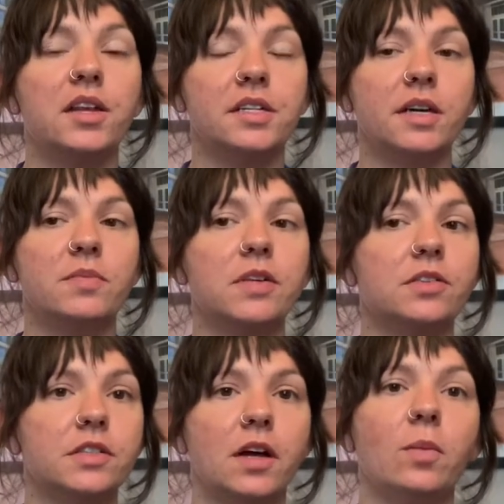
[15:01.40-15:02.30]
of times I'll
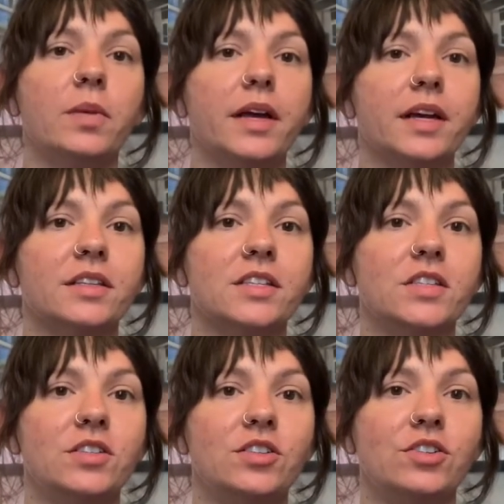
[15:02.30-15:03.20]
sell plants
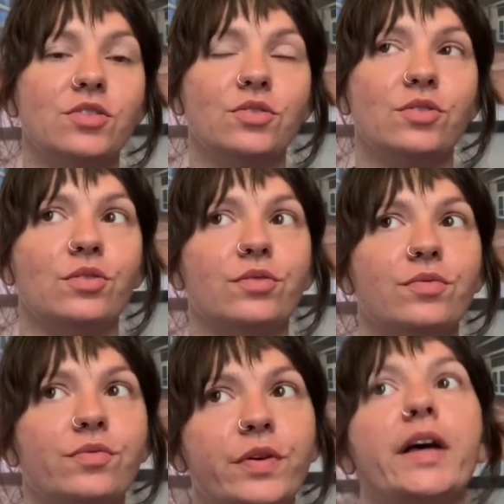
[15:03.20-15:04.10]
to
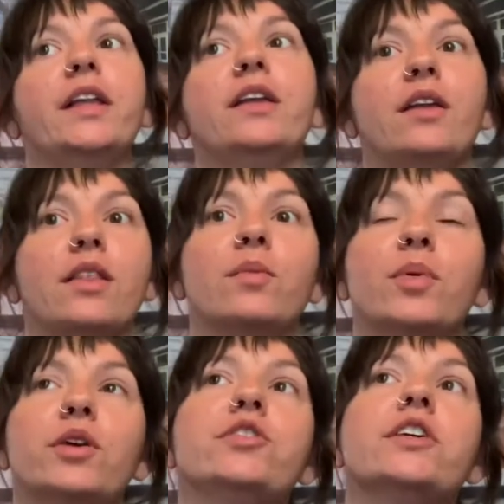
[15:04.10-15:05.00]
fund another
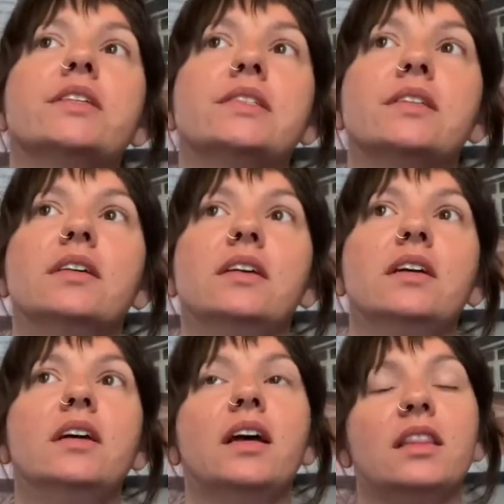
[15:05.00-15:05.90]
purchase,
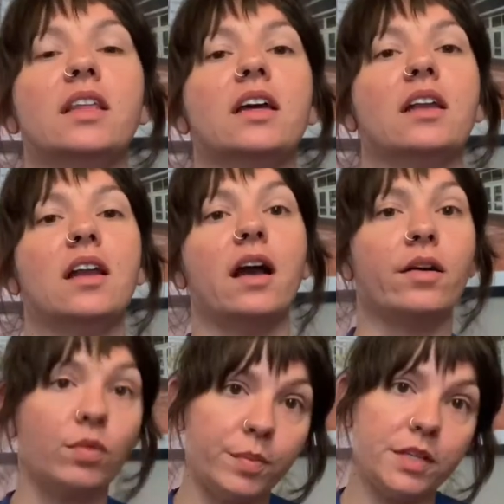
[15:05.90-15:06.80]
and then I will
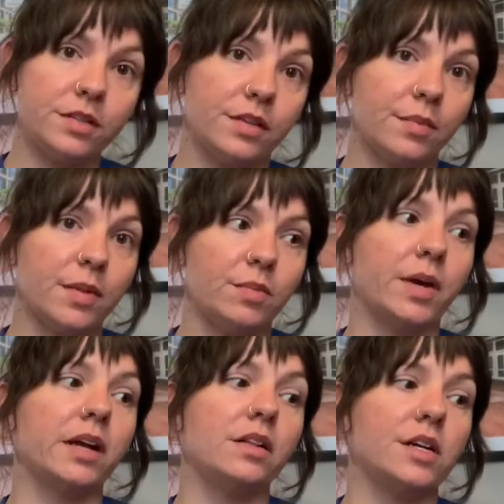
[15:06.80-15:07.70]
miss them in my
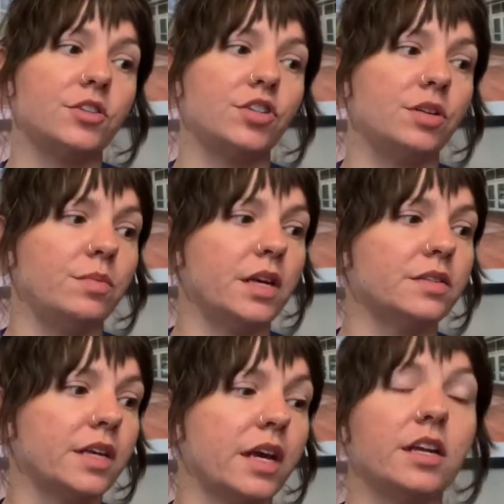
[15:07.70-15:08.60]
collection because I
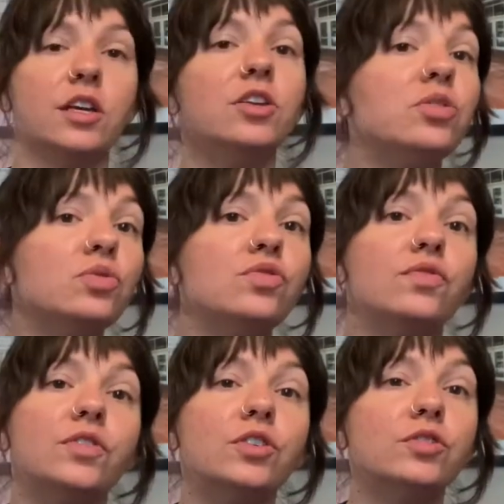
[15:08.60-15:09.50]
had a huge
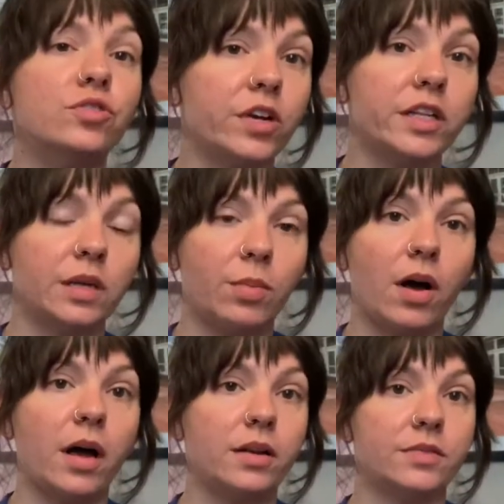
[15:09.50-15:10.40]
full trailing pot
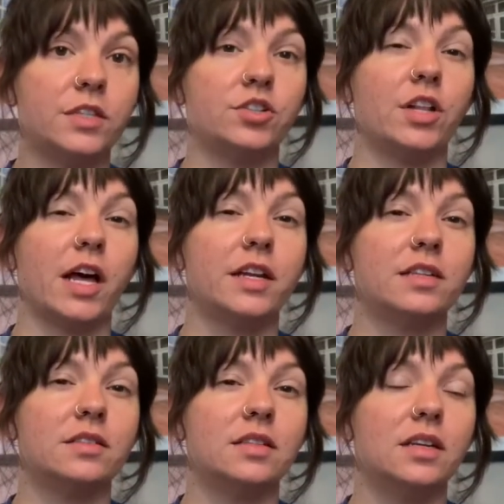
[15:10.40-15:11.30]
of sigillatus,
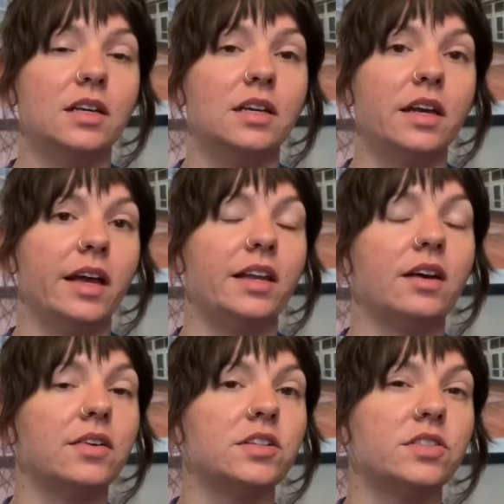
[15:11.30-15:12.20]
and now
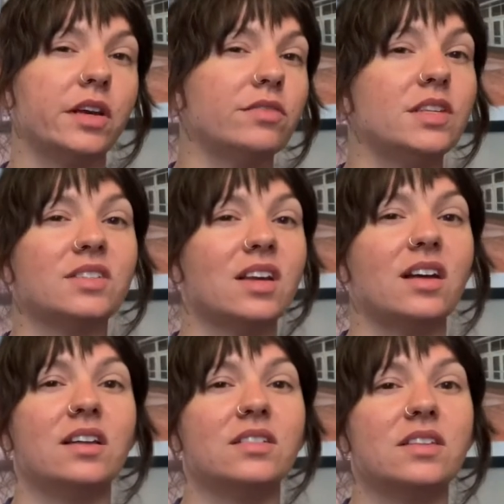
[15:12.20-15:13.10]
I just have these
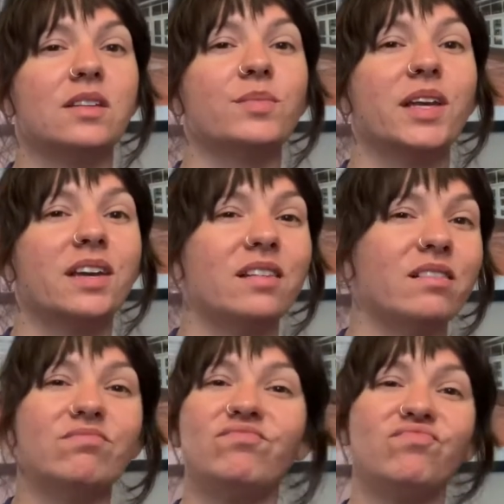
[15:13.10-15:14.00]
cuttings, and I'm like,
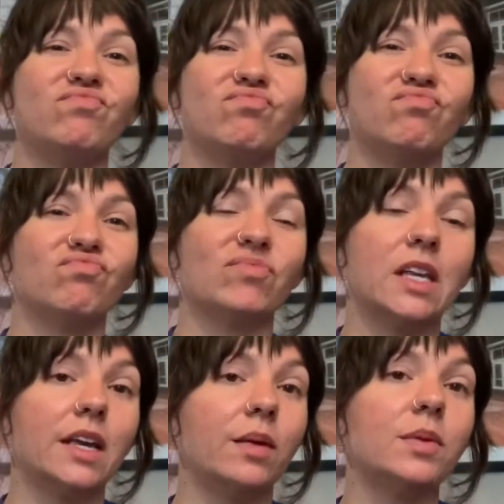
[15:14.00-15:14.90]

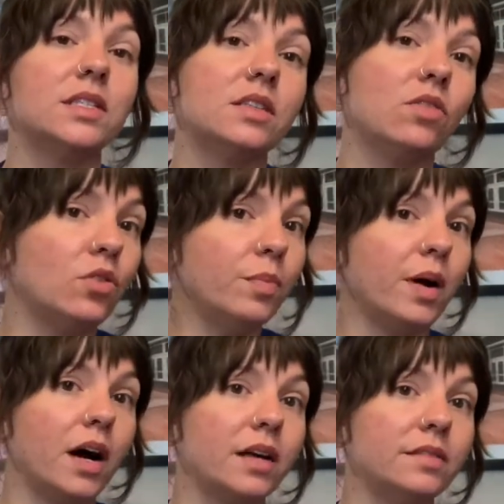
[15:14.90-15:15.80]
I miss the old pot.